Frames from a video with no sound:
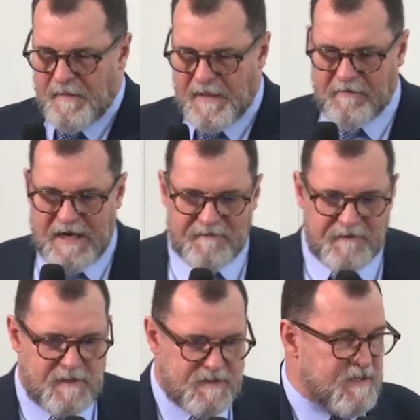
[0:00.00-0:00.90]
The graph
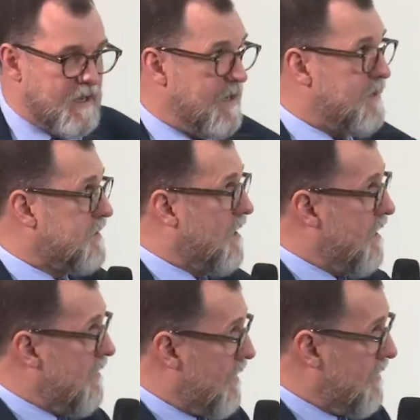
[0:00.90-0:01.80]
on the side is
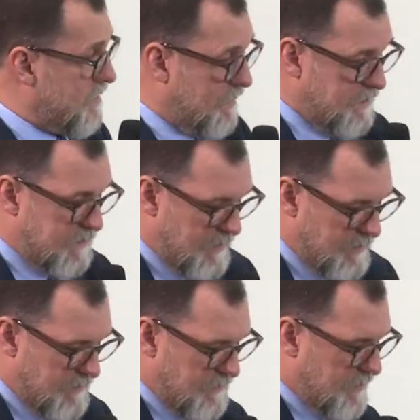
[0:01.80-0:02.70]
kind of an
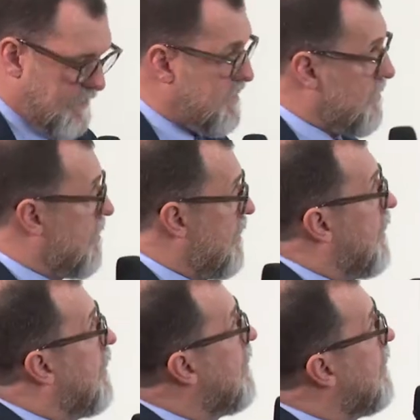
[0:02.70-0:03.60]
interesting little story